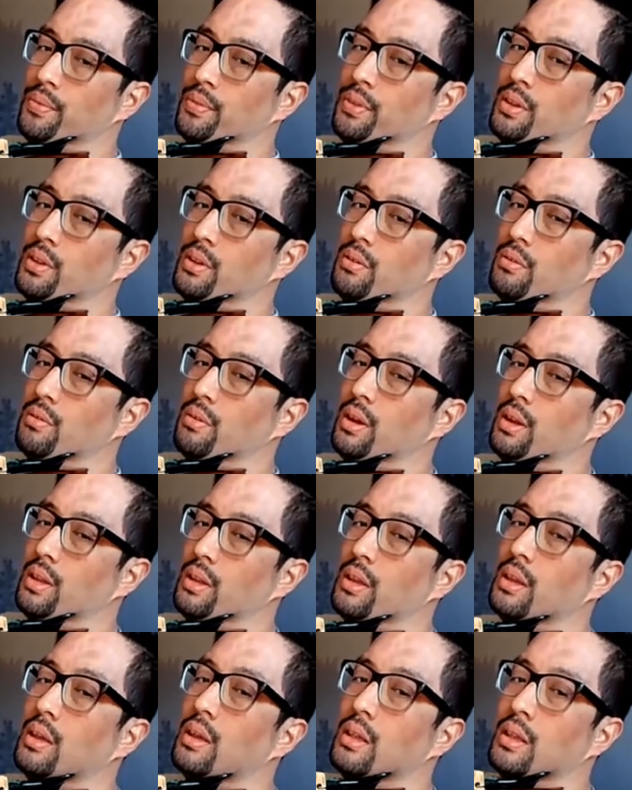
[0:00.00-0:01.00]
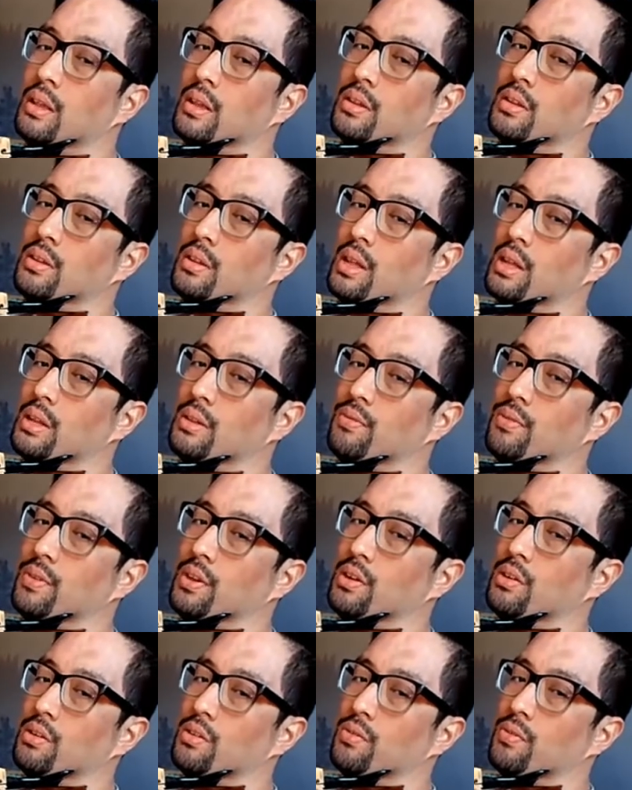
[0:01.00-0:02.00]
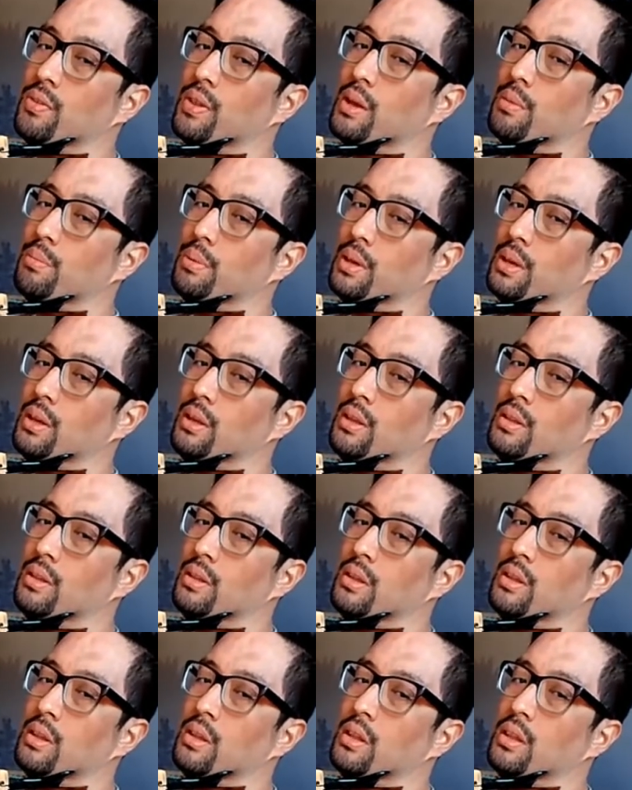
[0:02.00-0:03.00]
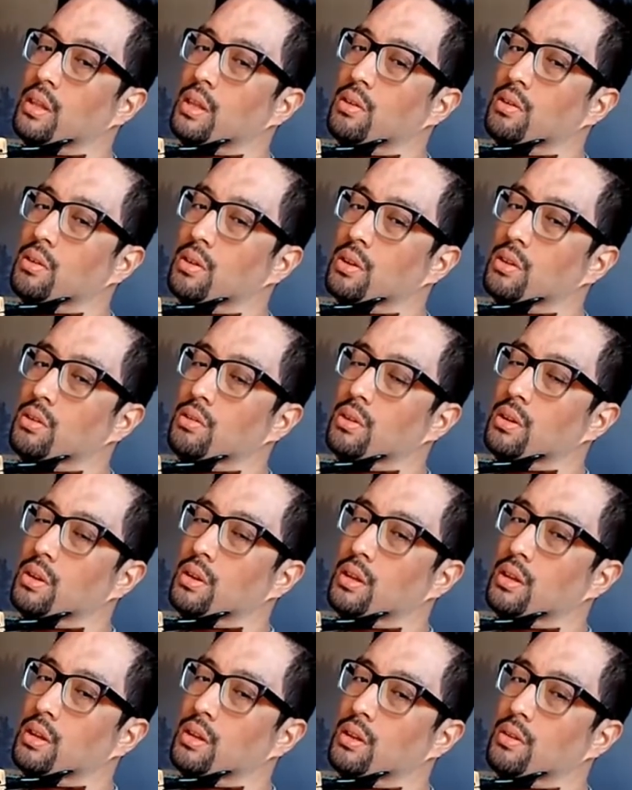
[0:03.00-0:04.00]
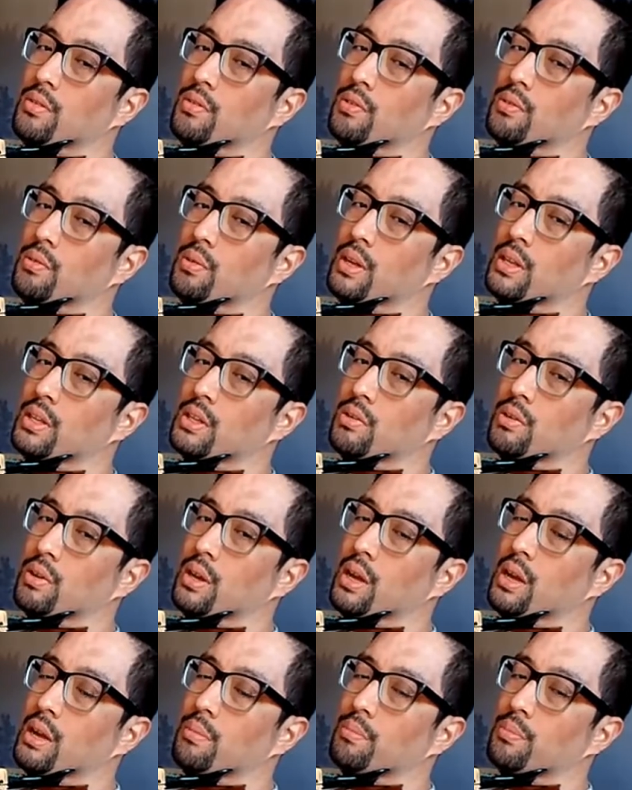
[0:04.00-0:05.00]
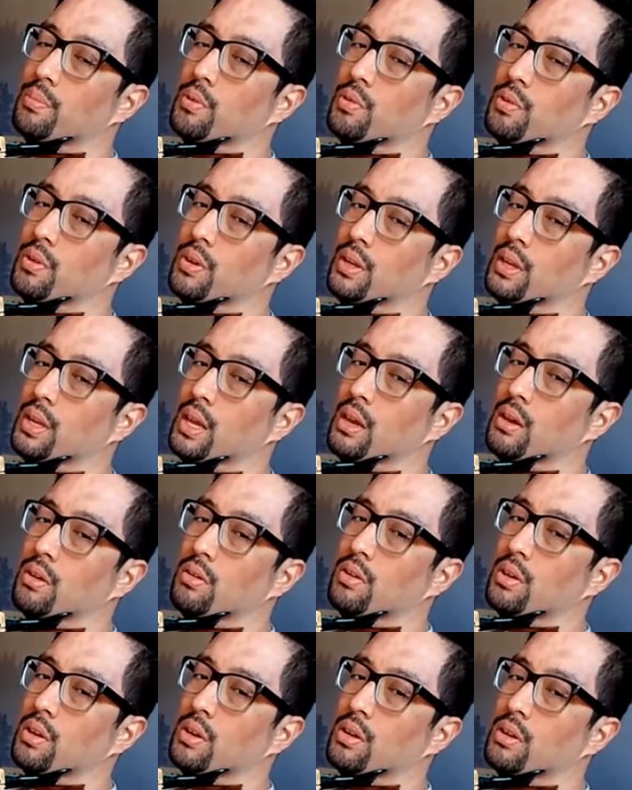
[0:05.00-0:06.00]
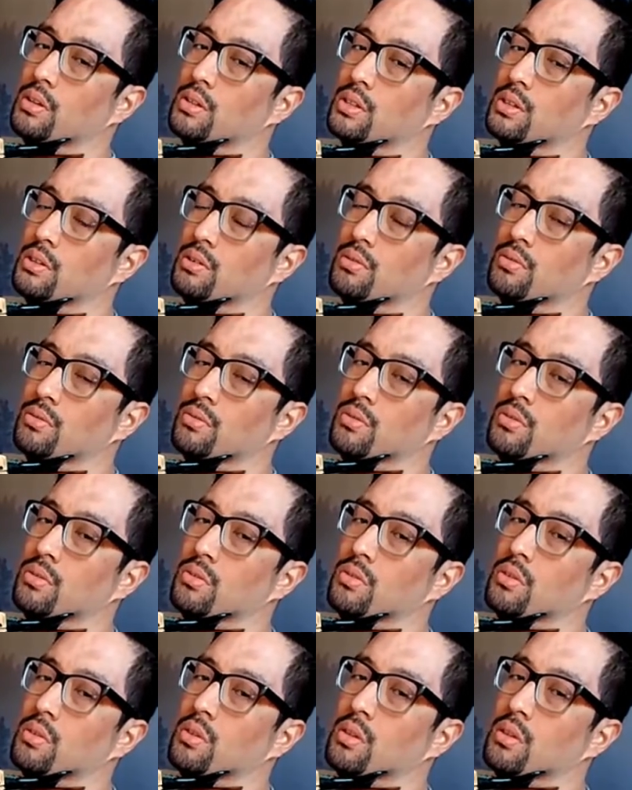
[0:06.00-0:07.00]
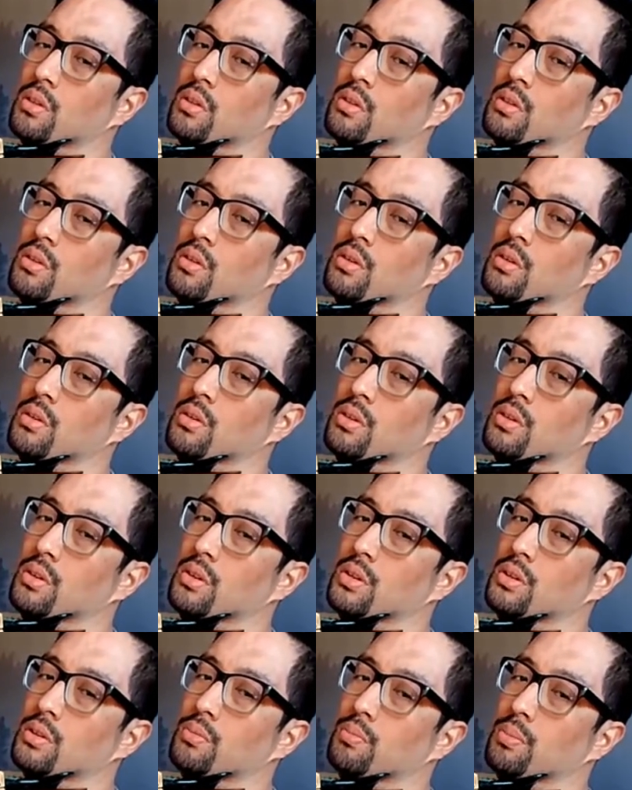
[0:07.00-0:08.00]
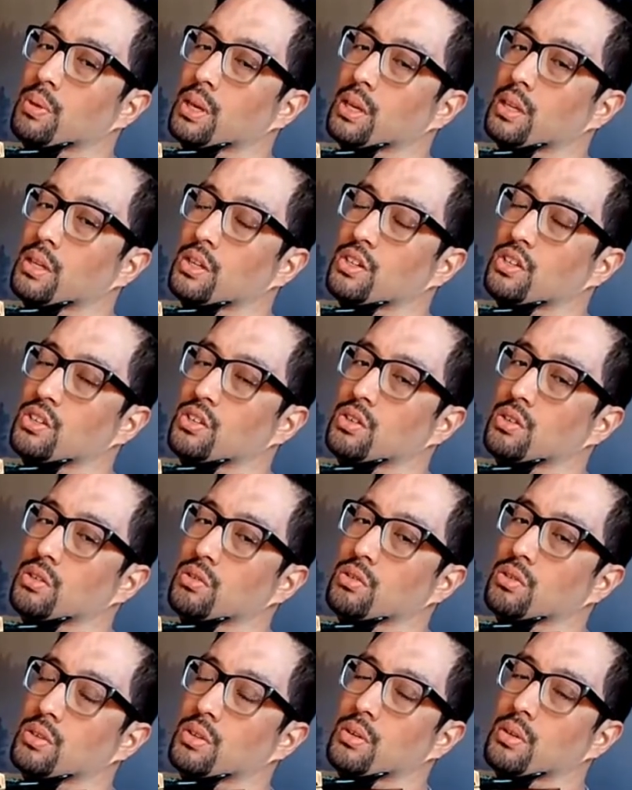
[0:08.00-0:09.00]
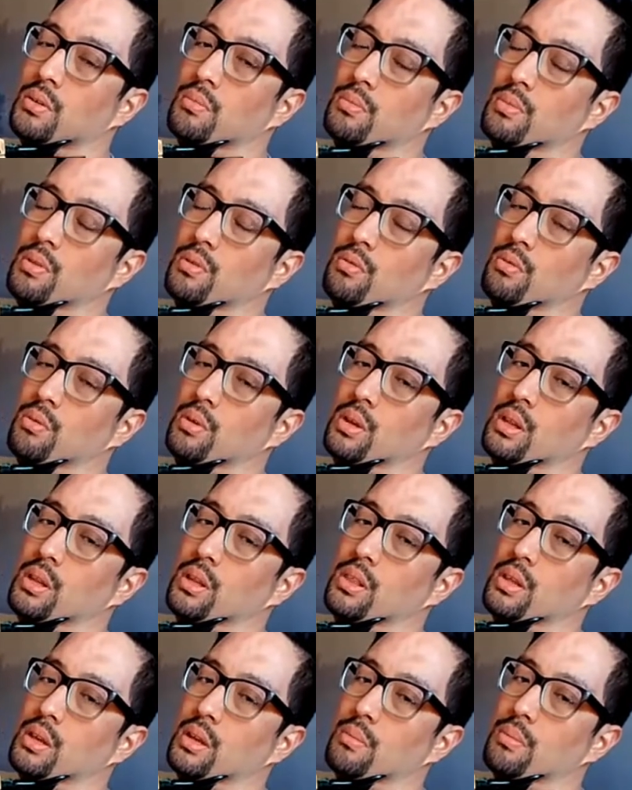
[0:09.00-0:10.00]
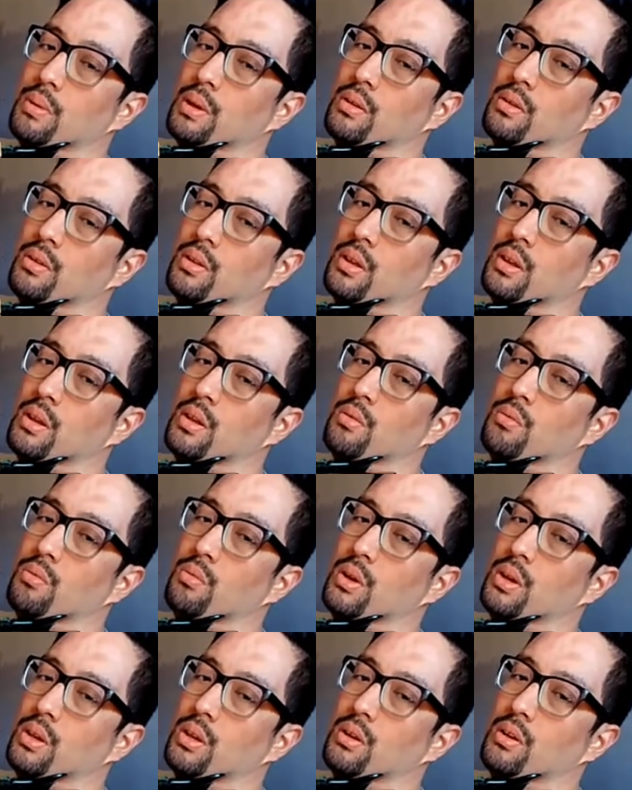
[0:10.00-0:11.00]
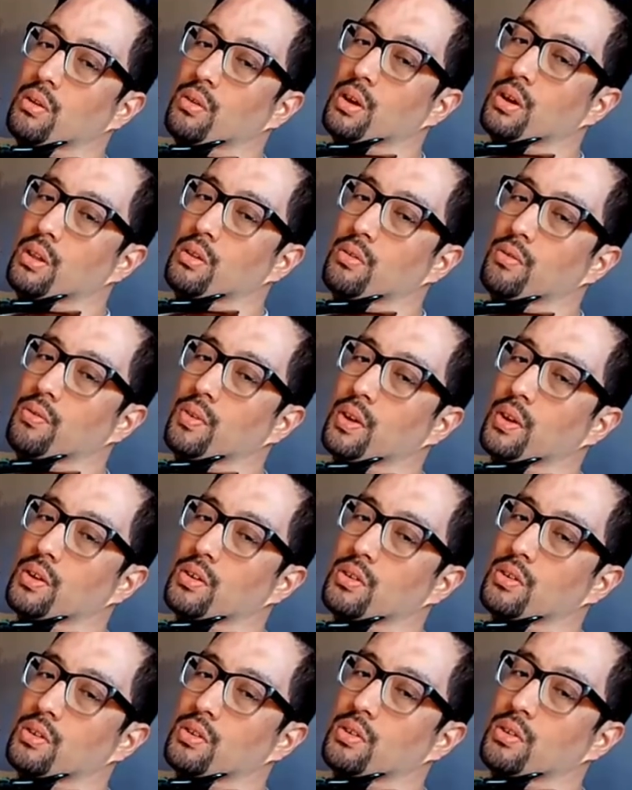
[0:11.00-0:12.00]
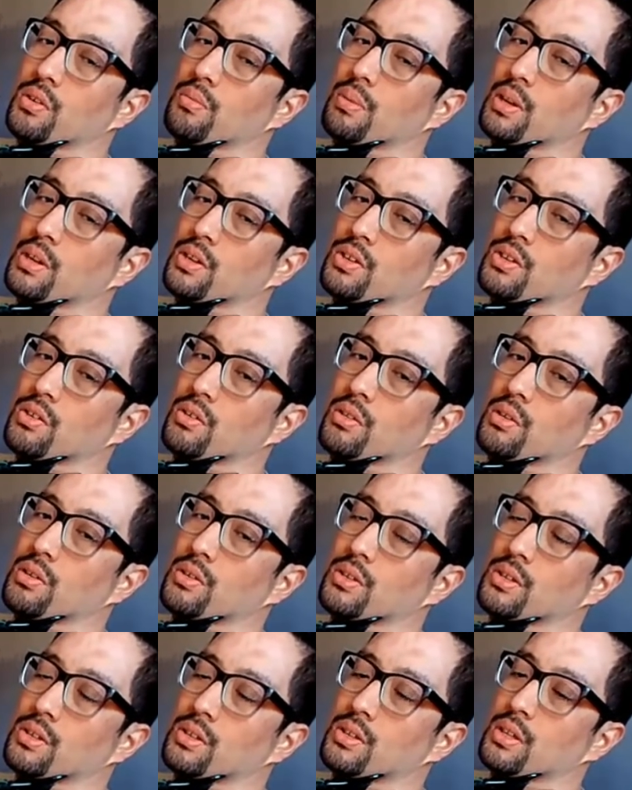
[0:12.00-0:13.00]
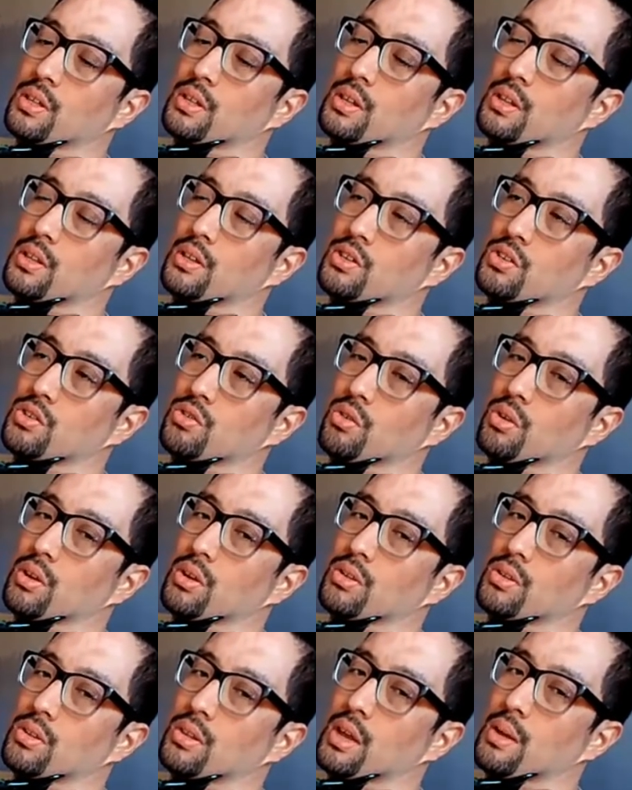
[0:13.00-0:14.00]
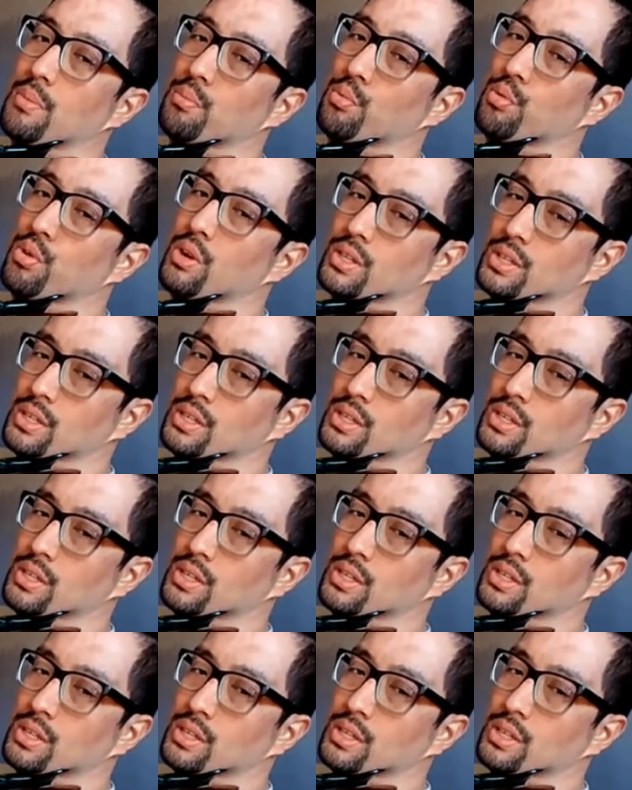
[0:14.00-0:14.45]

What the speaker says: All right. So that's fingers flopping. You can do it in different ways, going up, going down. You can also just pick and choose, but really think about what your other fingers are doing. Make sure they're still on the strings, not pressing